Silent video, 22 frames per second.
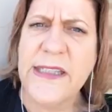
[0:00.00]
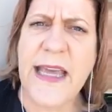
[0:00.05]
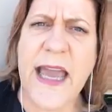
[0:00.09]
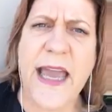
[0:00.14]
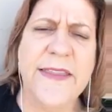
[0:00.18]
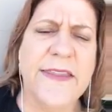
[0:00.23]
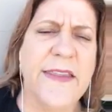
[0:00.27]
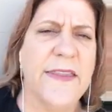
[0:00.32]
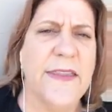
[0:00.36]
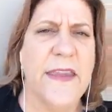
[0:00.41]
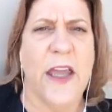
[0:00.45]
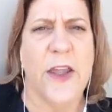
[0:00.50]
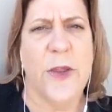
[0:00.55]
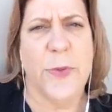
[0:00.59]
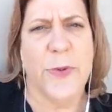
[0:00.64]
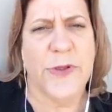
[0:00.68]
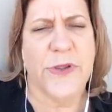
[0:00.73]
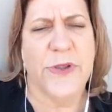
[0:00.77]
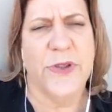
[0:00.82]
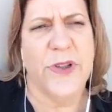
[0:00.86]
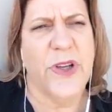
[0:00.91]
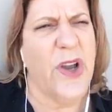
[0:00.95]
that? And then the other
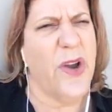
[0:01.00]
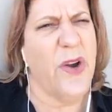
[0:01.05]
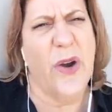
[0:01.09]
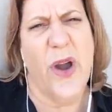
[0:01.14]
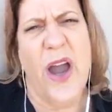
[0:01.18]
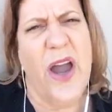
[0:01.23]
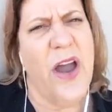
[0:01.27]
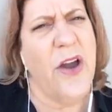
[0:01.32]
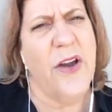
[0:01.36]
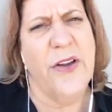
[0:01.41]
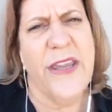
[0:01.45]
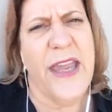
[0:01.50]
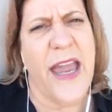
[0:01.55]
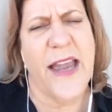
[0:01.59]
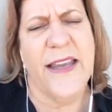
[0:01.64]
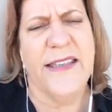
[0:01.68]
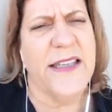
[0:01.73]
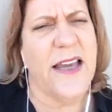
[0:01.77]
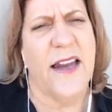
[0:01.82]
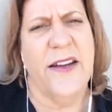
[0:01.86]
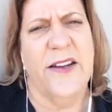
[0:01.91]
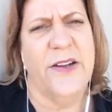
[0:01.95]
person will go, oh yeah,
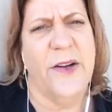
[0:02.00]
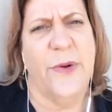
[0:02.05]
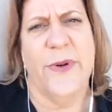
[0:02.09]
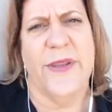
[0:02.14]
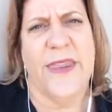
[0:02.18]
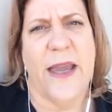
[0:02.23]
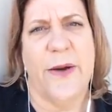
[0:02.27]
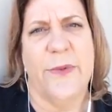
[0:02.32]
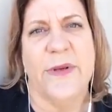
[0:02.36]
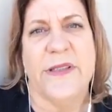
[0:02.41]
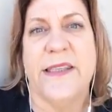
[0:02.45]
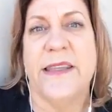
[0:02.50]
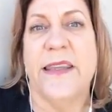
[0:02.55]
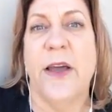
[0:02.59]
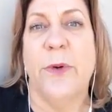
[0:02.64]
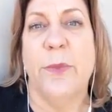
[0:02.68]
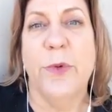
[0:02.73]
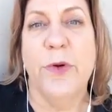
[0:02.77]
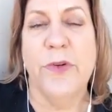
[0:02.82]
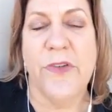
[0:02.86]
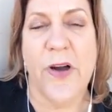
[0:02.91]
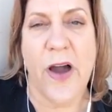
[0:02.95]
so I don't know what that was, and they'll
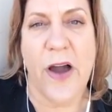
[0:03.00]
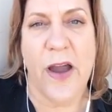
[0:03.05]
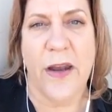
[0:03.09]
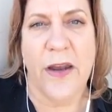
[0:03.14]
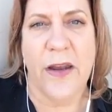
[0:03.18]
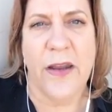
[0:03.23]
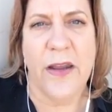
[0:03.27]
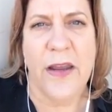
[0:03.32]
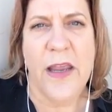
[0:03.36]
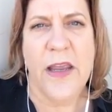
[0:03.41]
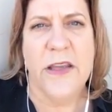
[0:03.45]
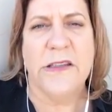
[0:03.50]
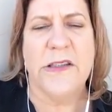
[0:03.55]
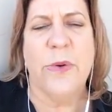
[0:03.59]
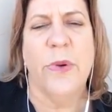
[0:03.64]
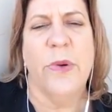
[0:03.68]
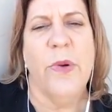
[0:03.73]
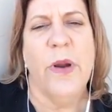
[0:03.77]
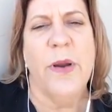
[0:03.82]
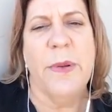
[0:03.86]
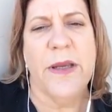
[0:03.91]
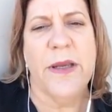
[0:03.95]
move on. So
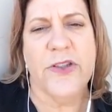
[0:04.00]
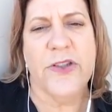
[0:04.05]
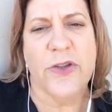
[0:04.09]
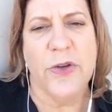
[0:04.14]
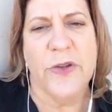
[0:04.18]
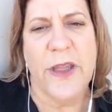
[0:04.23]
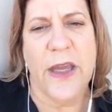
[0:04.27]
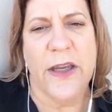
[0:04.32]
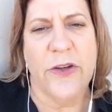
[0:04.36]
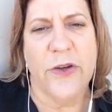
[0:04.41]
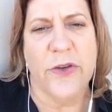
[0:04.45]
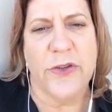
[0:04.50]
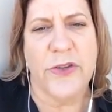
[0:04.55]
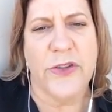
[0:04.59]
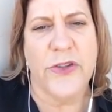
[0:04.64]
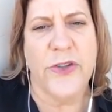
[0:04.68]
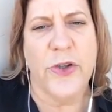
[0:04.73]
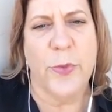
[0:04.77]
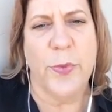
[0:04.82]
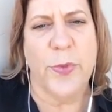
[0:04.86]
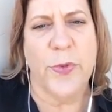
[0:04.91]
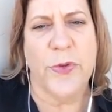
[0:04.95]
we want to make sure that you're
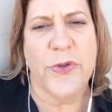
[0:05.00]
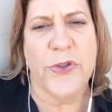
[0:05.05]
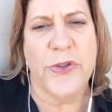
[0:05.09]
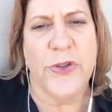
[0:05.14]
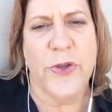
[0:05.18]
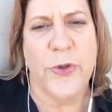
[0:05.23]
super